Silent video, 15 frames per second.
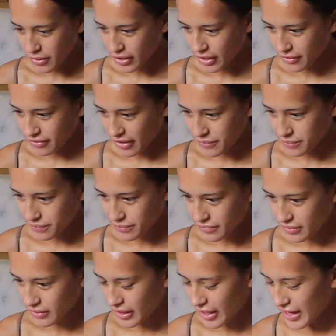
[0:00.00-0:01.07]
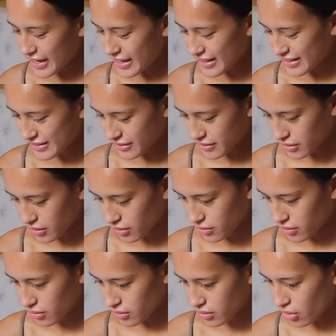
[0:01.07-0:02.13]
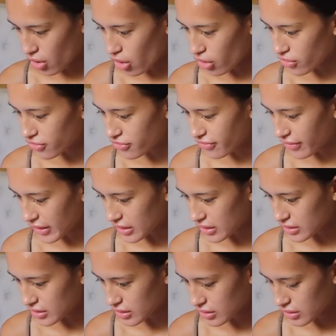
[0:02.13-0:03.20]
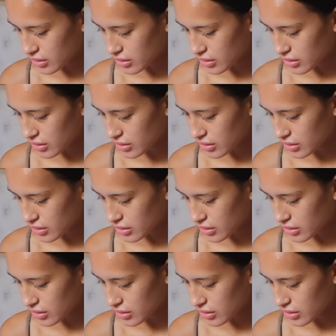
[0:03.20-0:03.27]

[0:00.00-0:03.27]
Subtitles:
Okay, fine. Hey. Call failed.